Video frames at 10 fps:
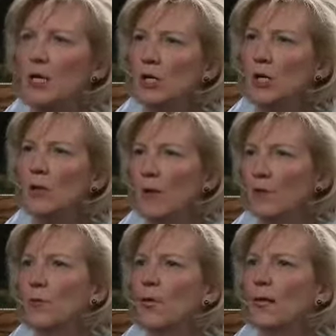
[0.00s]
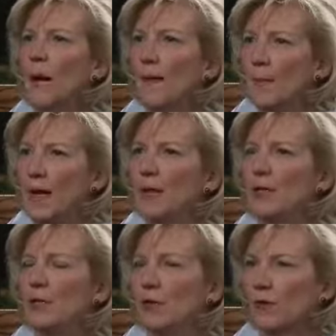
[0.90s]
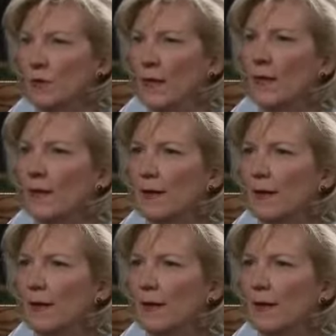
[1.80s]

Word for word: you have really abandoned your faith.